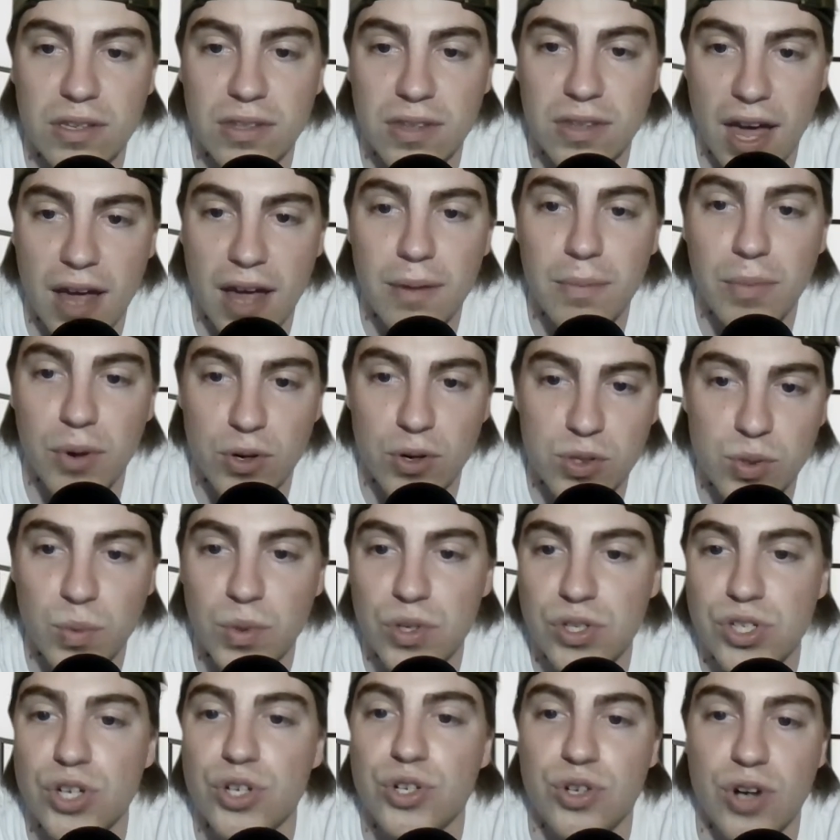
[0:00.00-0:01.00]
that person we
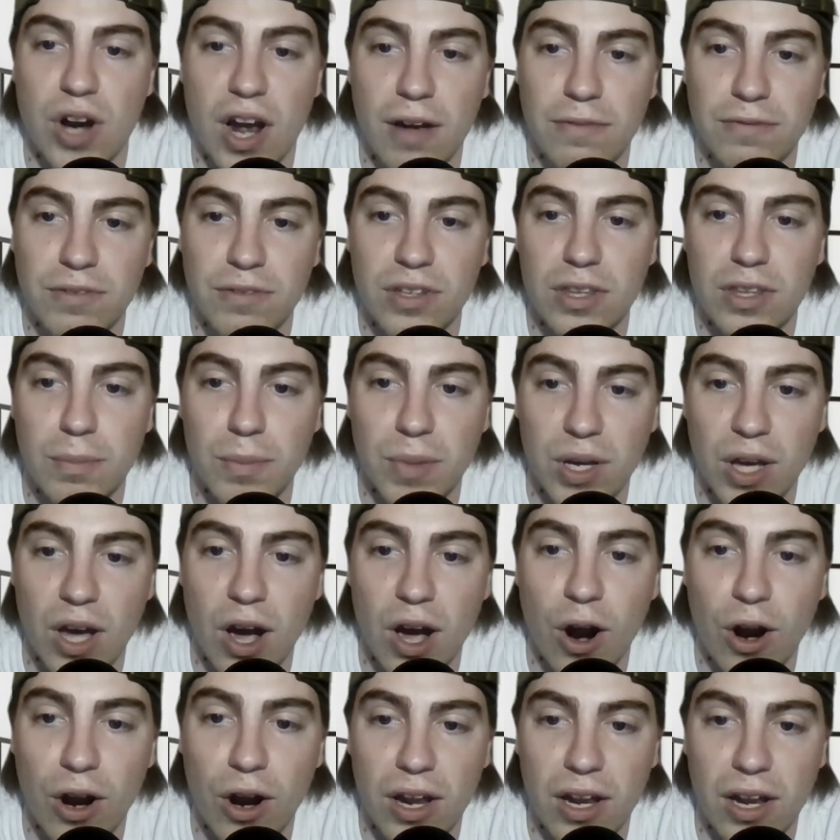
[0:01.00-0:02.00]
just drafted, the
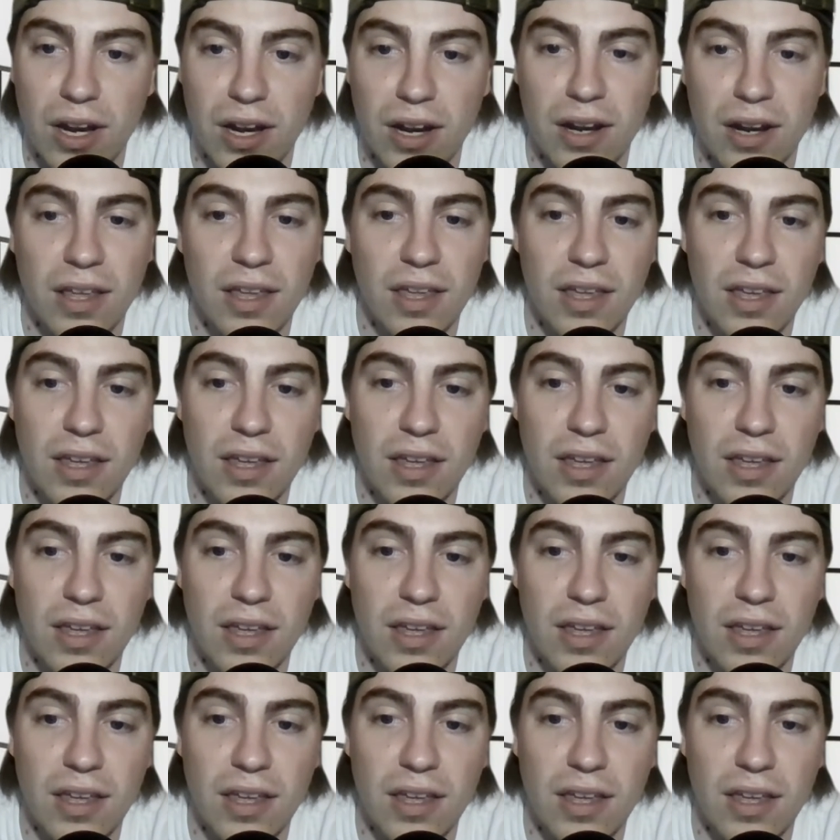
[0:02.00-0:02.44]
Bagarin,